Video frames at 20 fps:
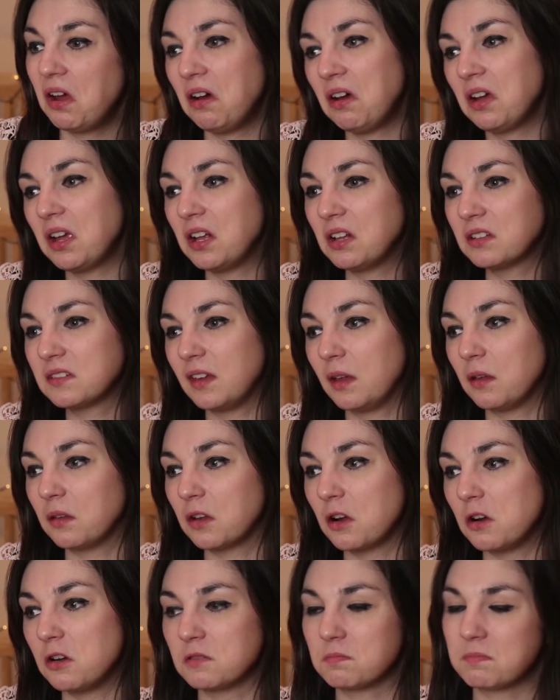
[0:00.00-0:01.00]
Oh yeah, I'll see how
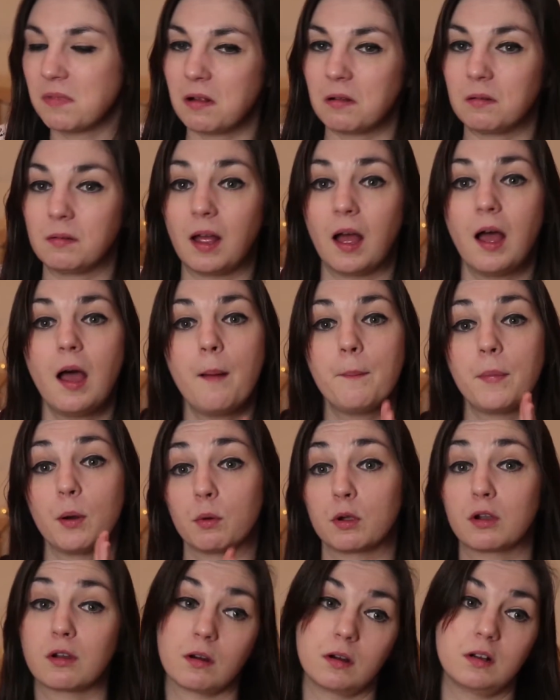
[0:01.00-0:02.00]
it goes, blah, blah, blah.
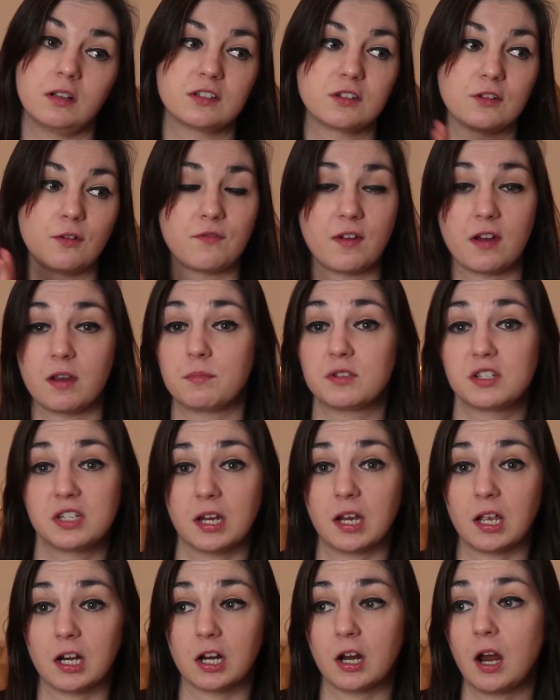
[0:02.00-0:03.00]
But with girls, you're very
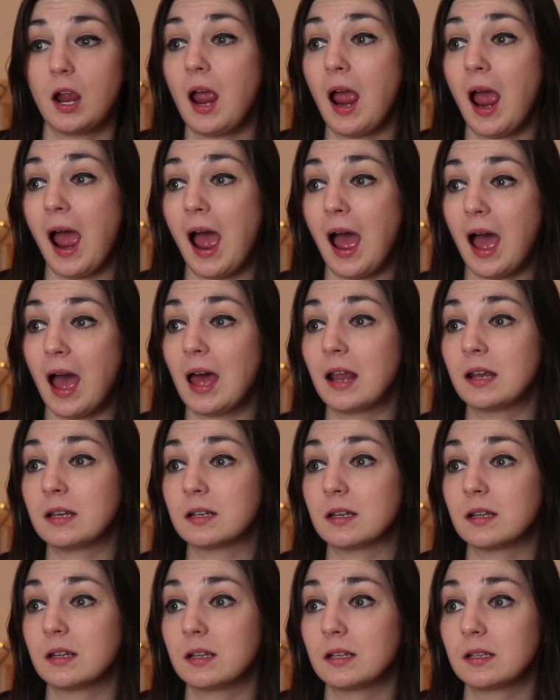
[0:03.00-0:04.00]
particular.
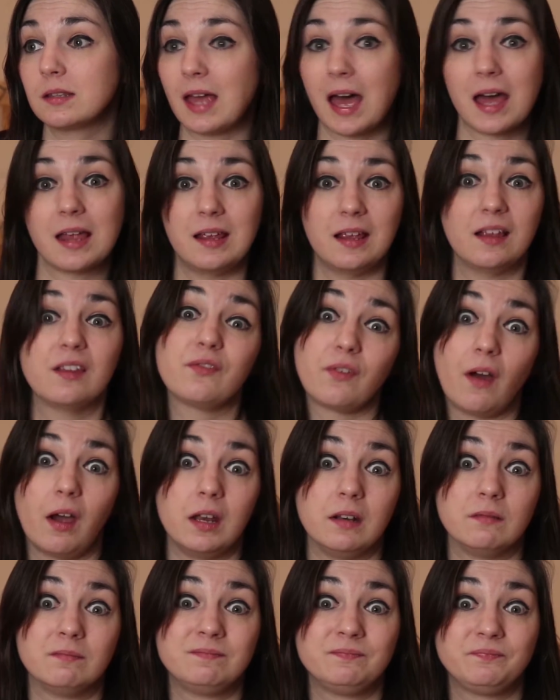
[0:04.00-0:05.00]
And that is
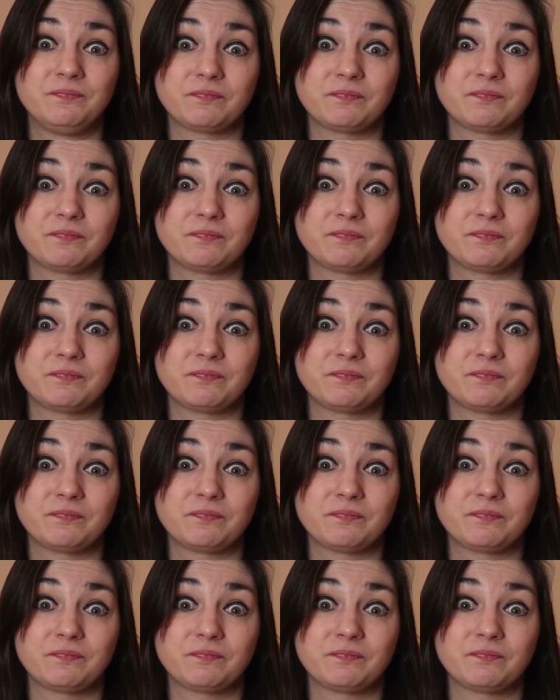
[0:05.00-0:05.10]
fine.